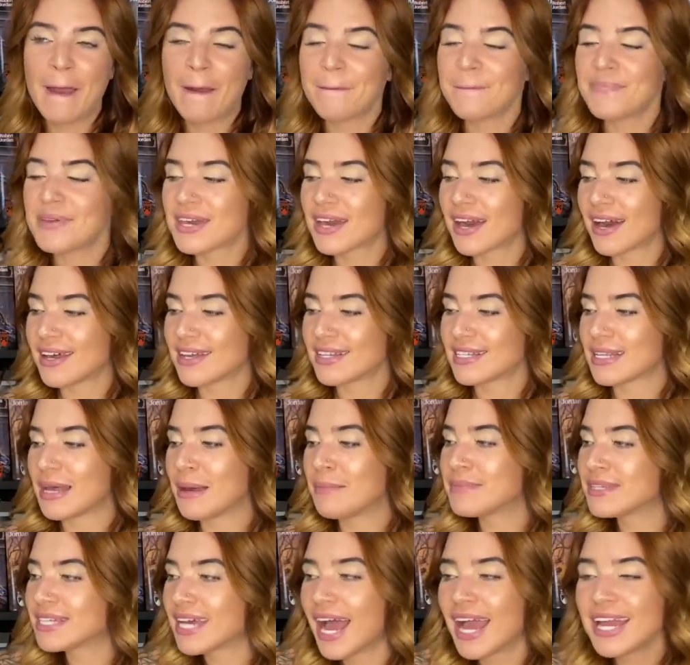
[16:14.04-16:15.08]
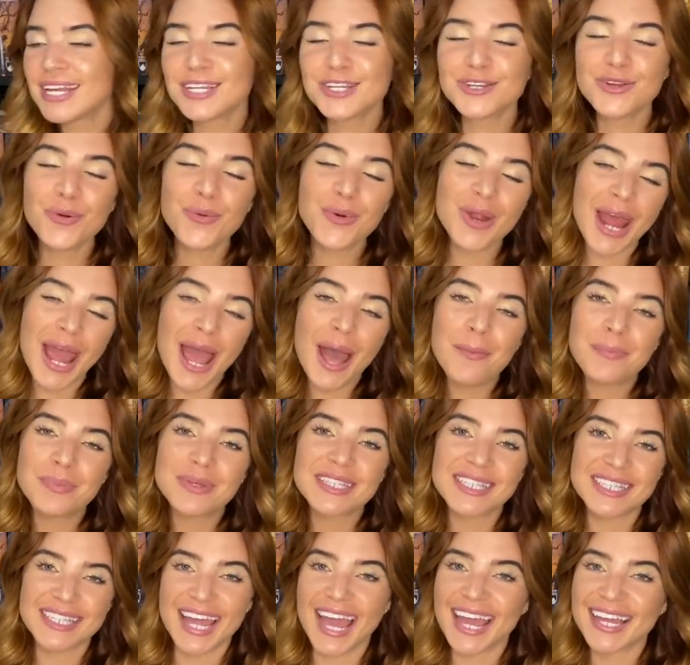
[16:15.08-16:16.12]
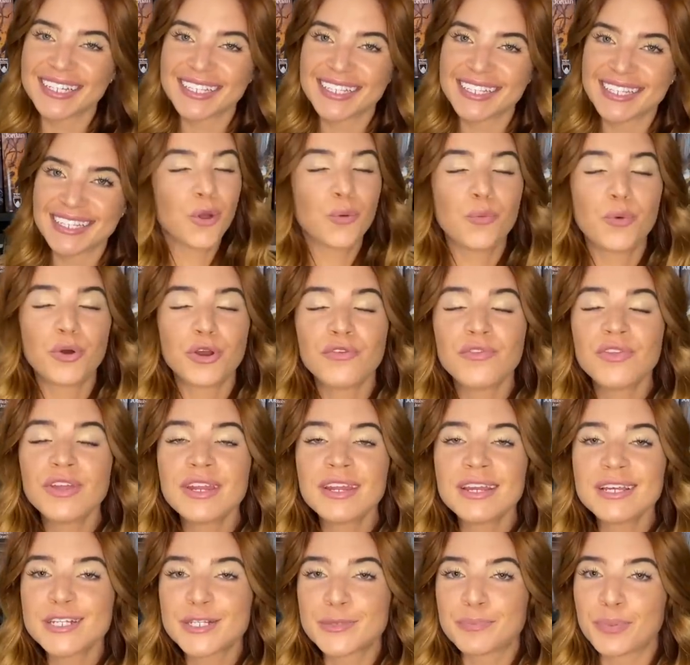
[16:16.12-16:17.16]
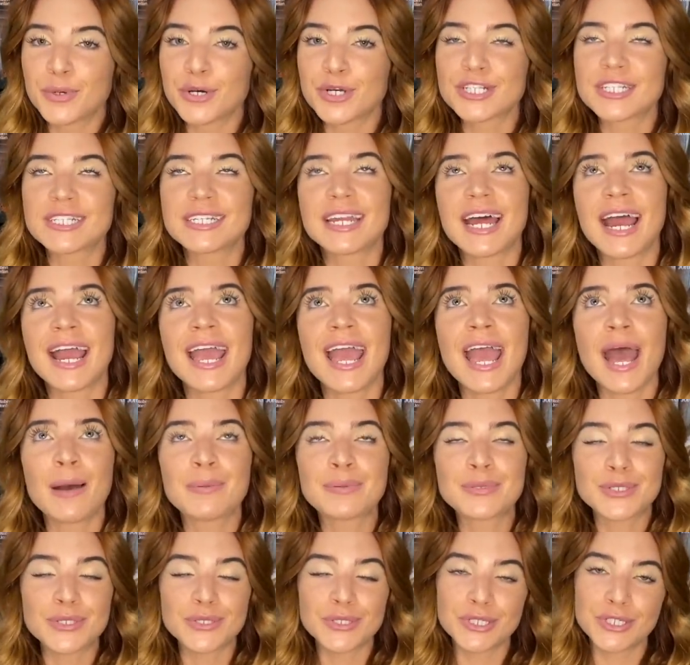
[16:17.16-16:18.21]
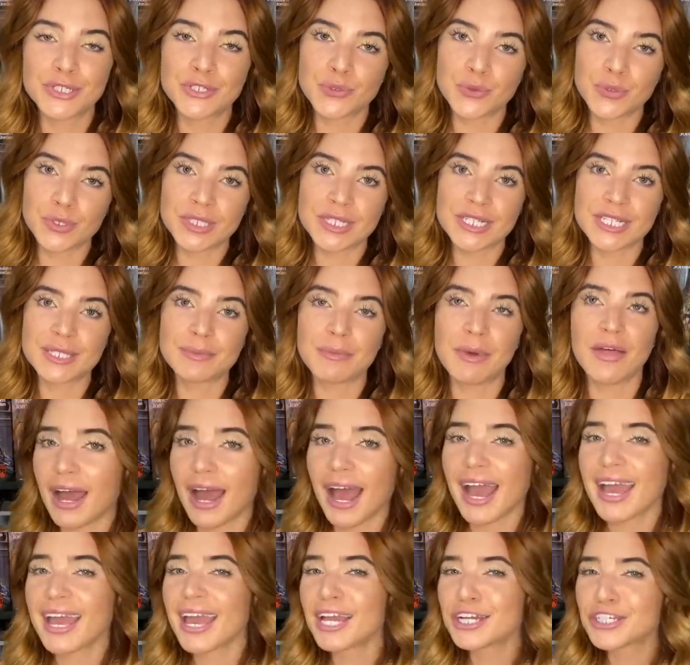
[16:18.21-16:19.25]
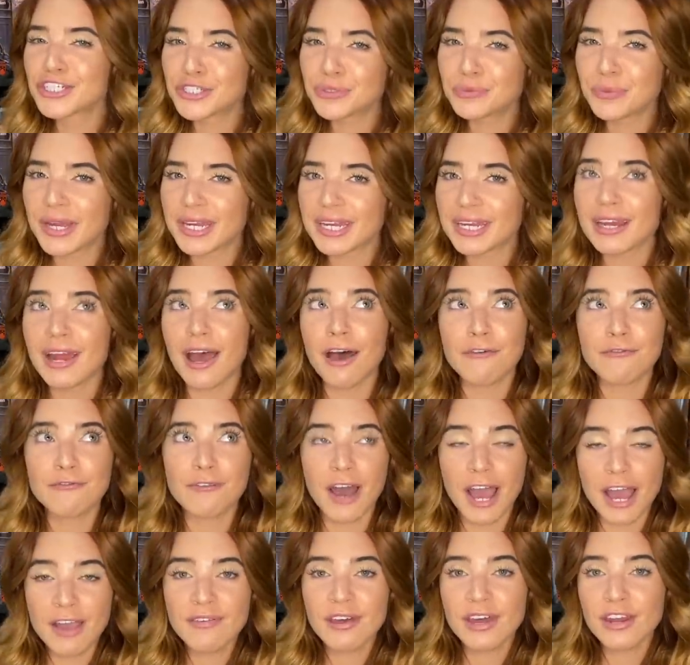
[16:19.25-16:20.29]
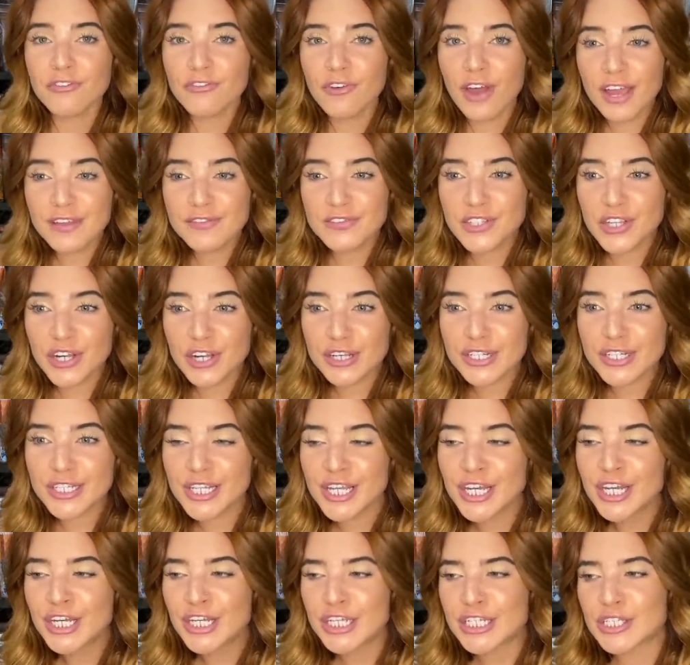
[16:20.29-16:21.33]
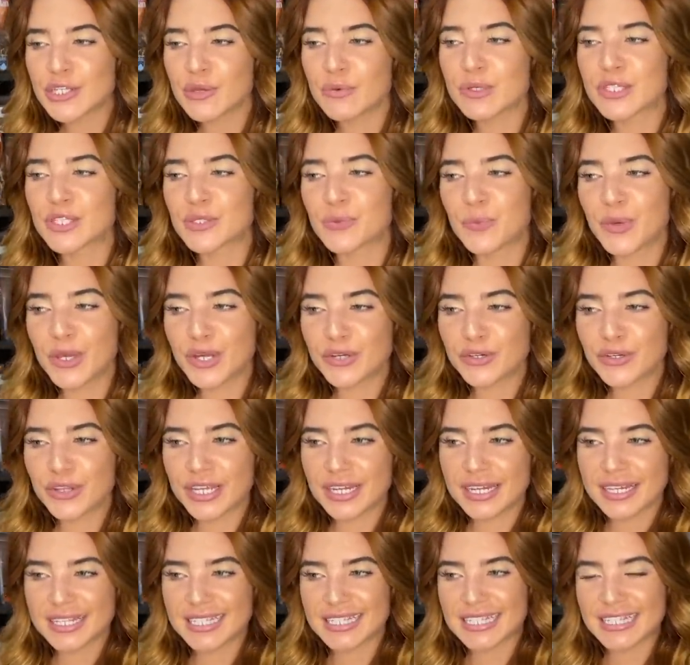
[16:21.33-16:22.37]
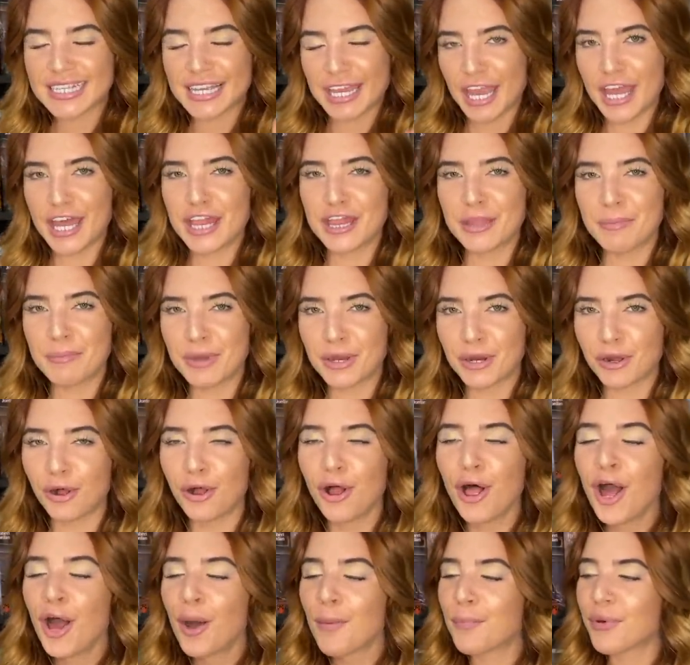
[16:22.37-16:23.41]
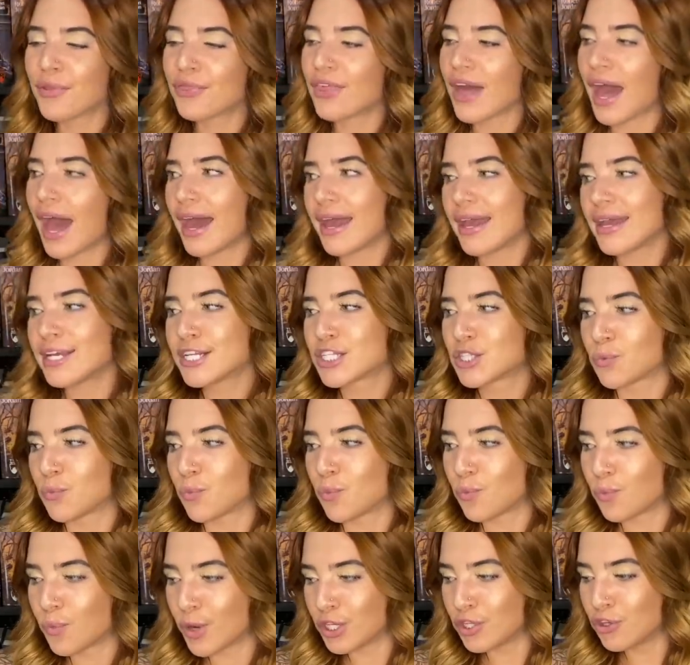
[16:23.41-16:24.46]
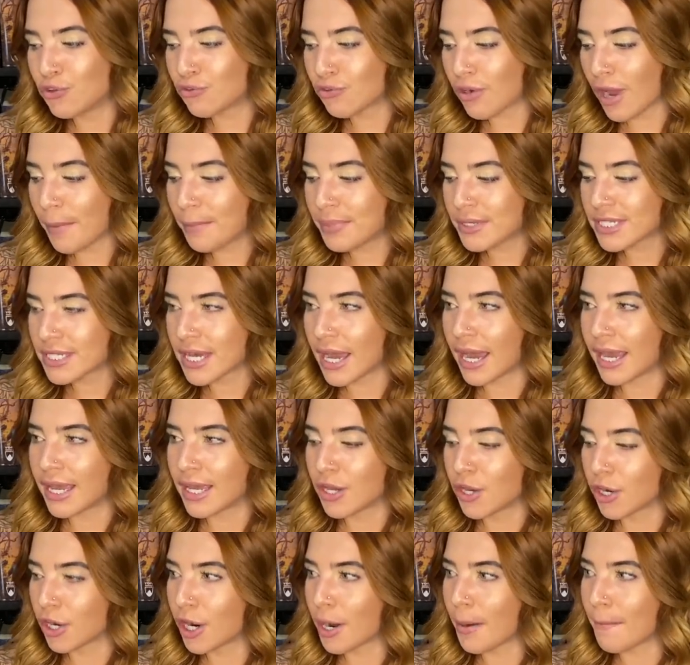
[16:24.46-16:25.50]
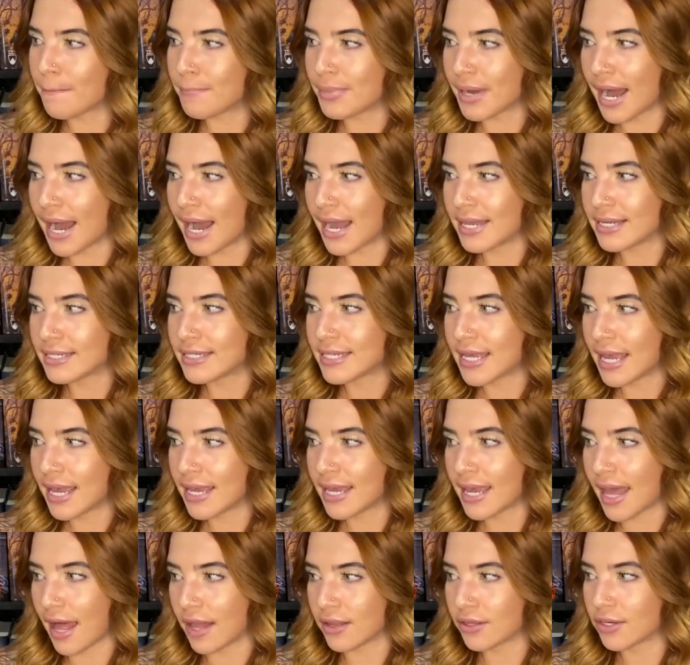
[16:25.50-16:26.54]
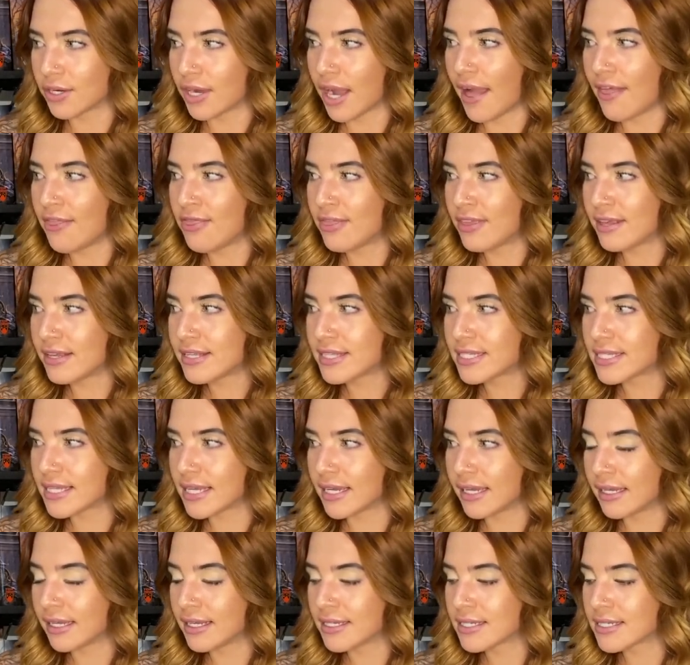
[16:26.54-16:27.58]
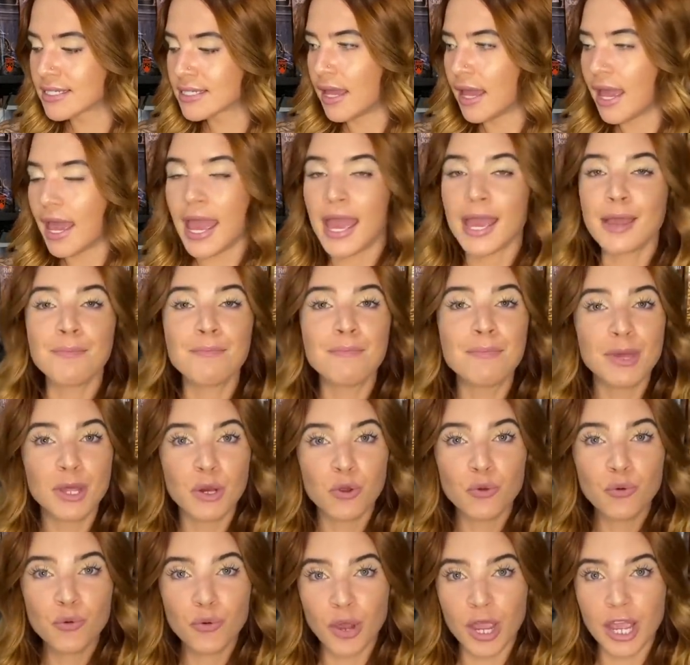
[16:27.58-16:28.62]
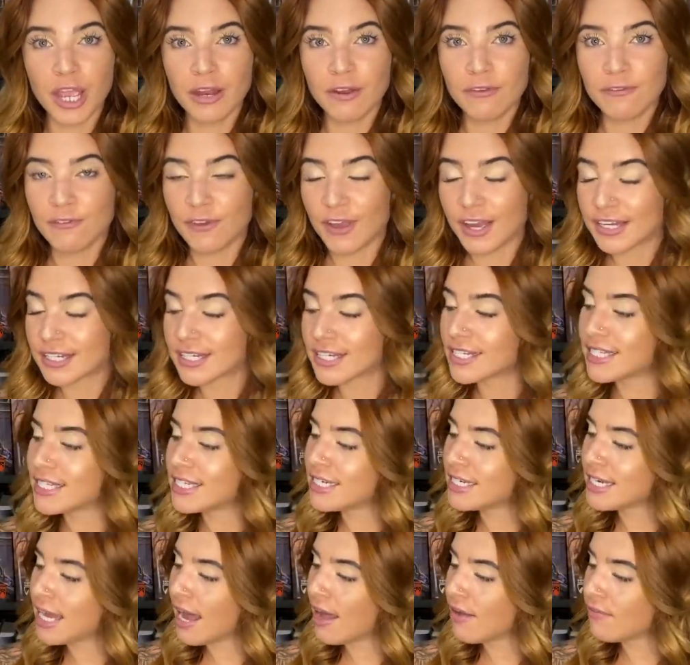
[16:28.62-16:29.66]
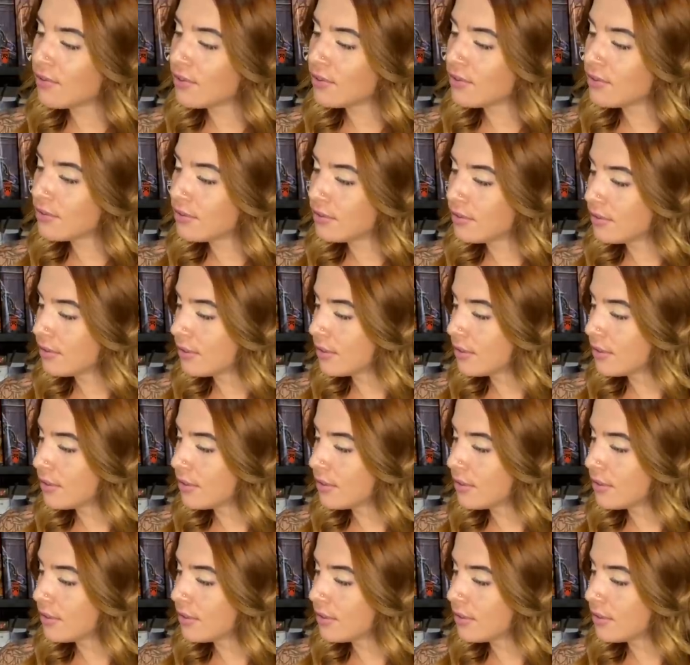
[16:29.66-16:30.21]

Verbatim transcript: because I'm dying to know what happens next. One of the next books that I absolutely adored this month, I actually rated a five out of five stars. So it's weird that it's in the middle, but that is When You Trap a Tiger by Tae Keller. And this is a middle grade fantasy novel.